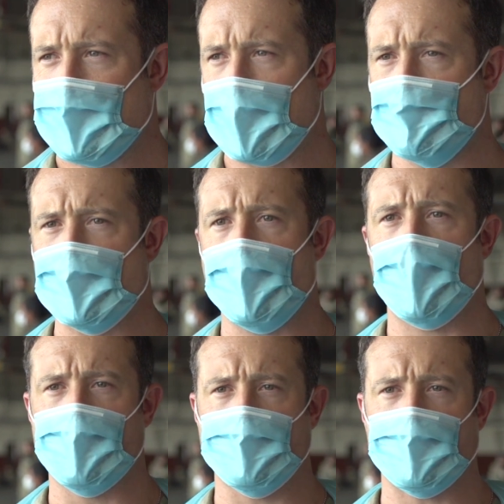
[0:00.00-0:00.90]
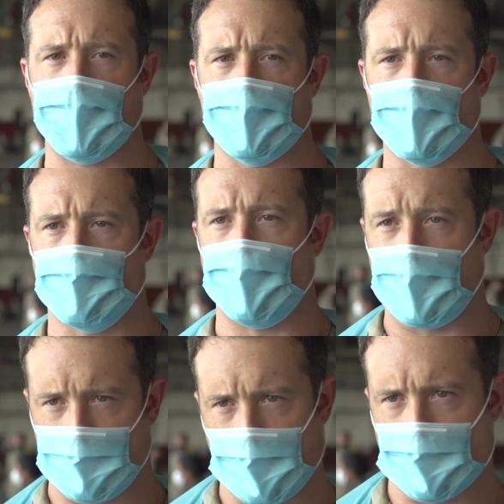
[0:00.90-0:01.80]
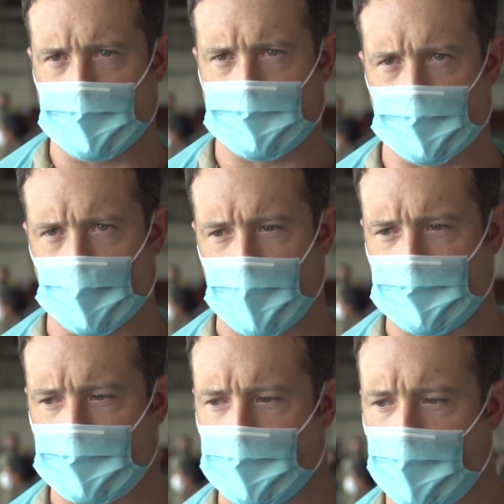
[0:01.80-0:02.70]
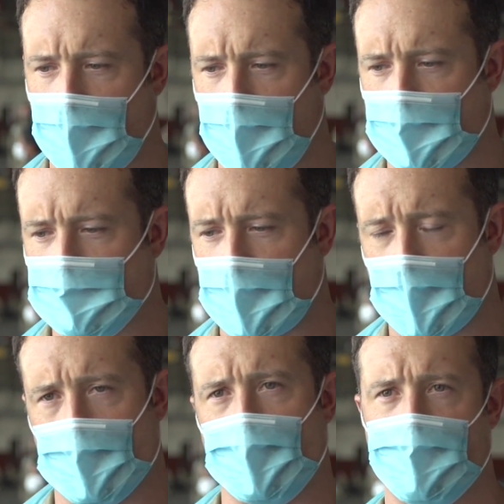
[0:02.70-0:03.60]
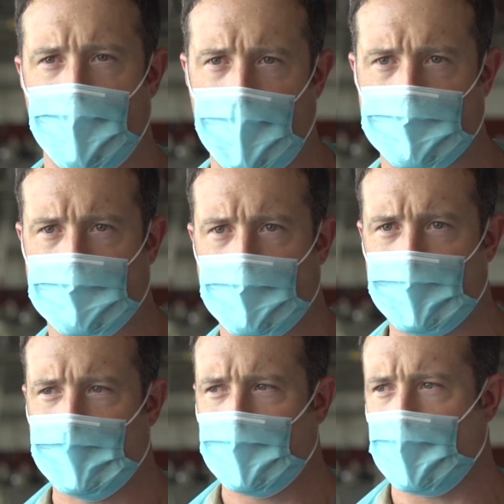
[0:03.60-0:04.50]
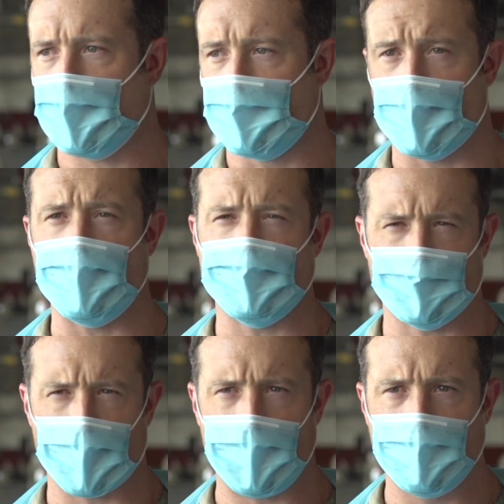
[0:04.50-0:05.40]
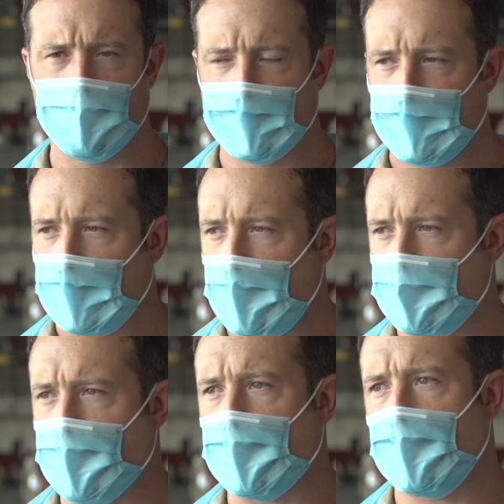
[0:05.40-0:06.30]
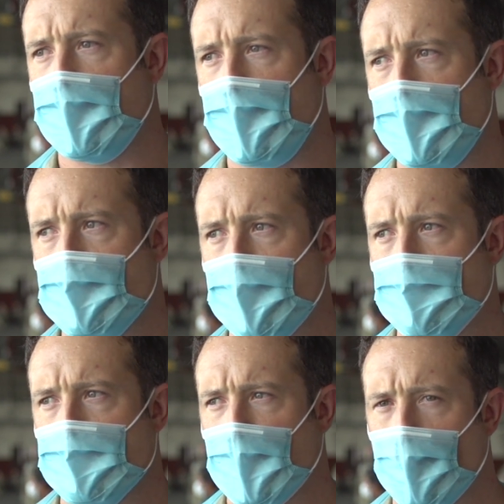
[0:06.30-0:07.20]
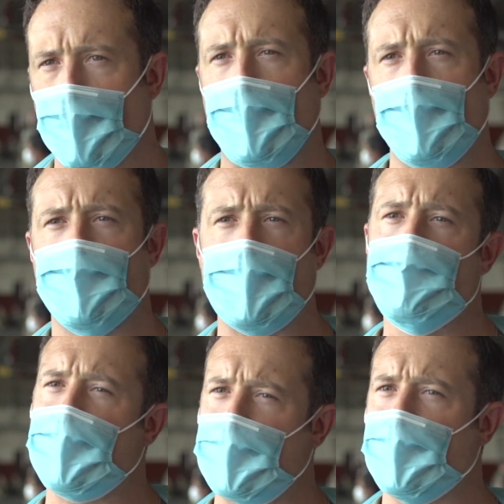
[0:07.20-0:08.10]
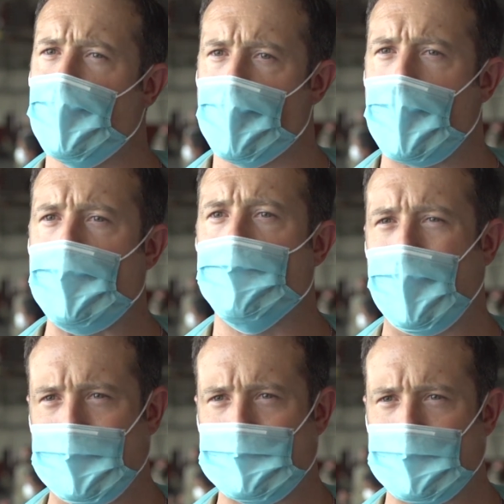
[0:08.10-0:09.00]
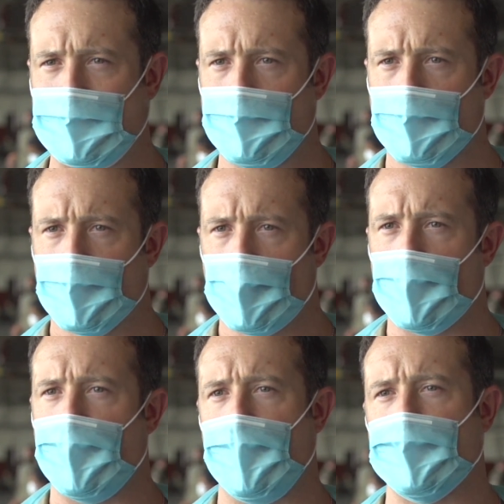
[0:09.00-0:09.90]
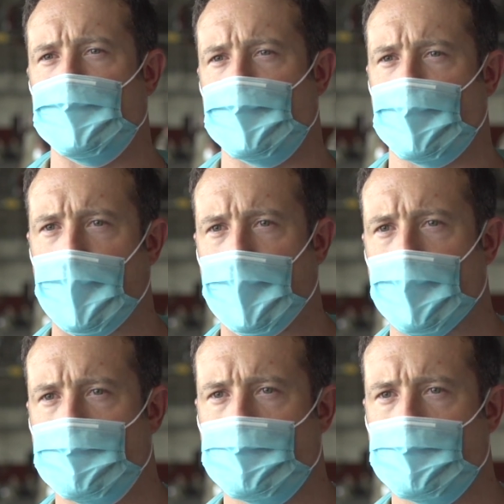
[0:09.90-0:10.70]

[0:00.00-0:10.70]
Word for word: helping them understand the pandemic situation and how to prevent uh, further spread, I think will help them get into the right mindset when they enter training.